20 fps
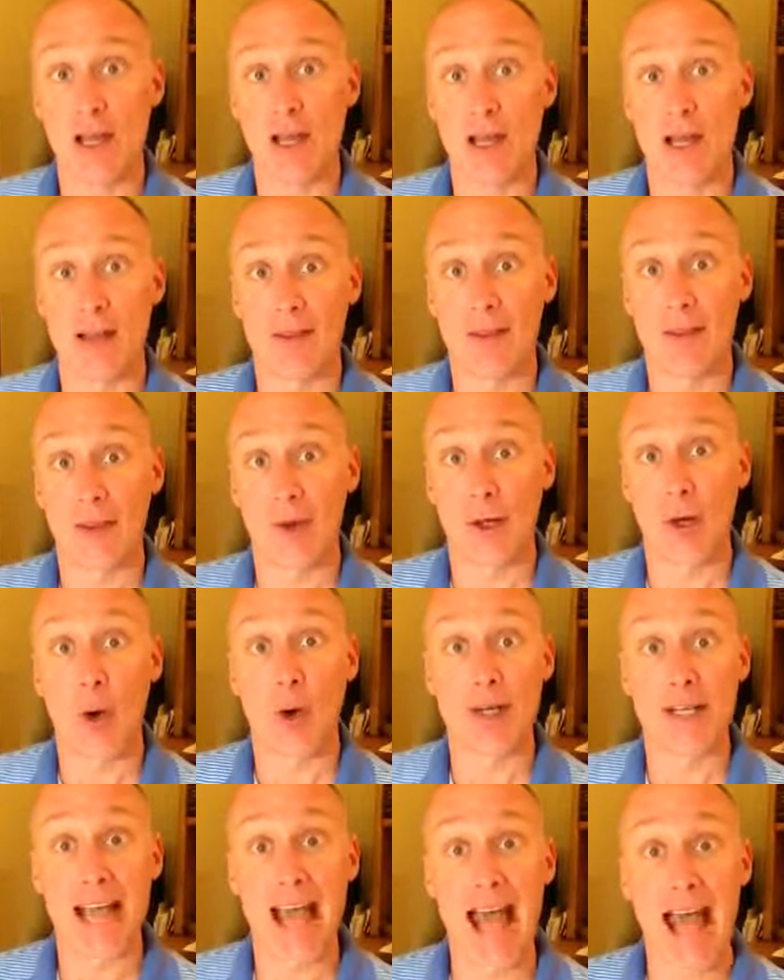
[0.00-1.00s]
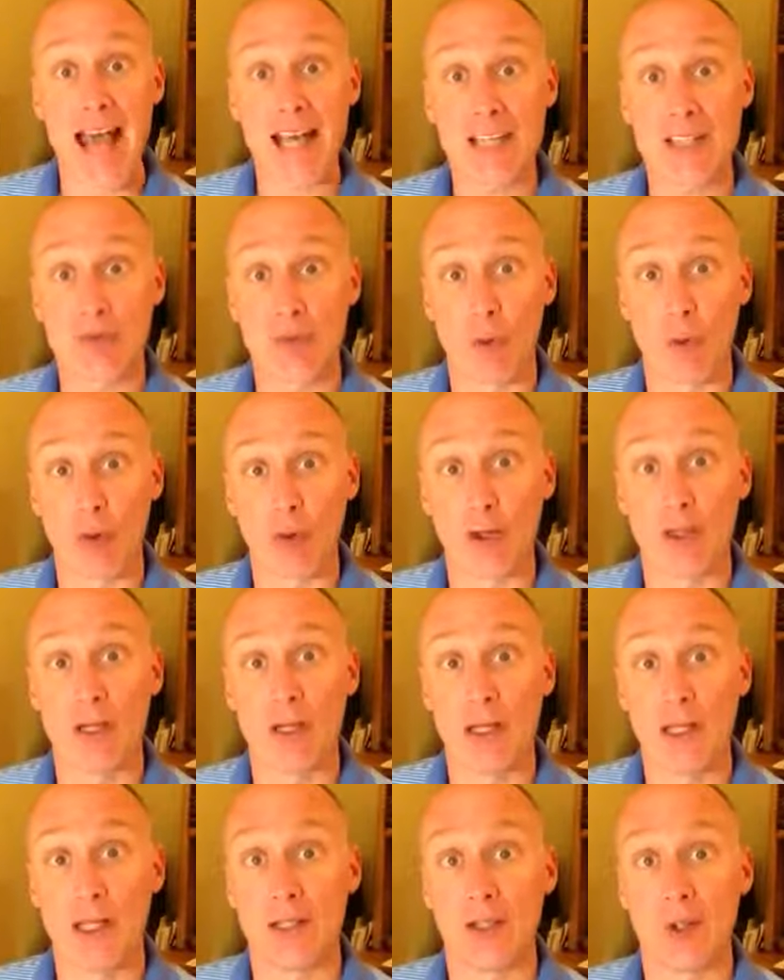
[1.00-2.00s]
uh, that they're going to ask for
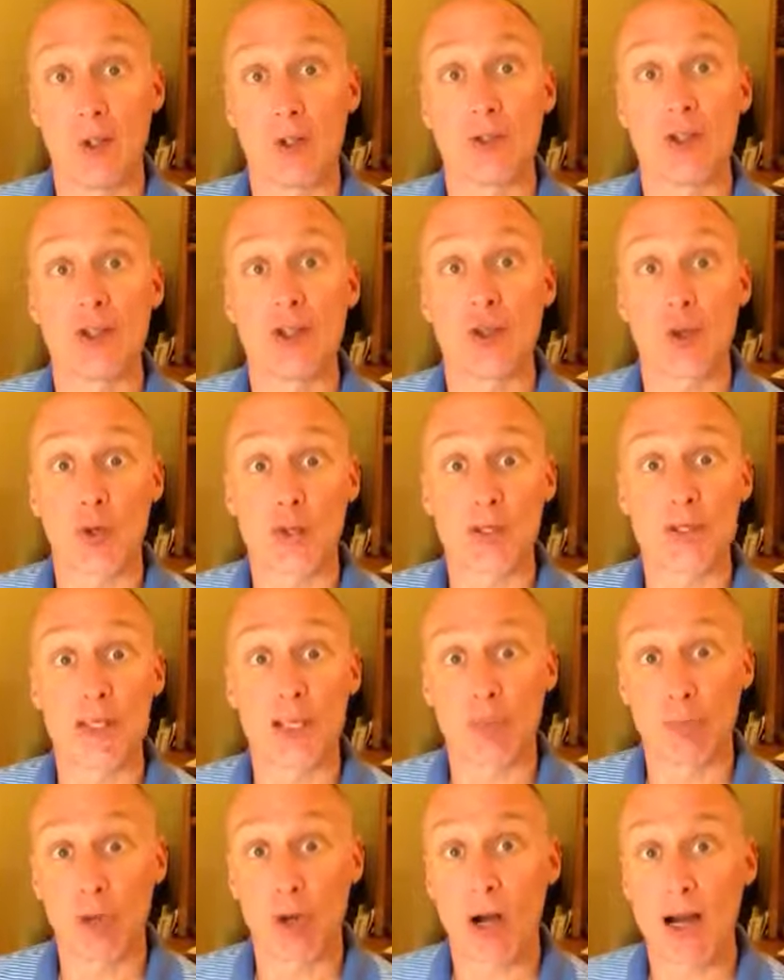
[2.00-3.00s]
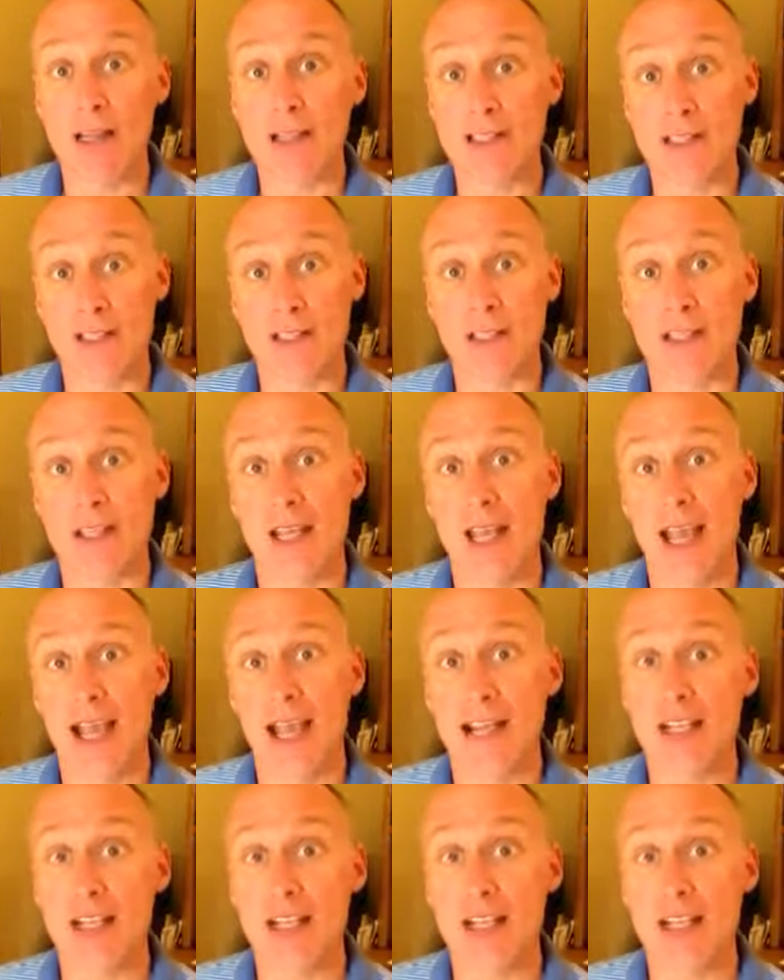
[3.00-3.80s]
during the short sale process.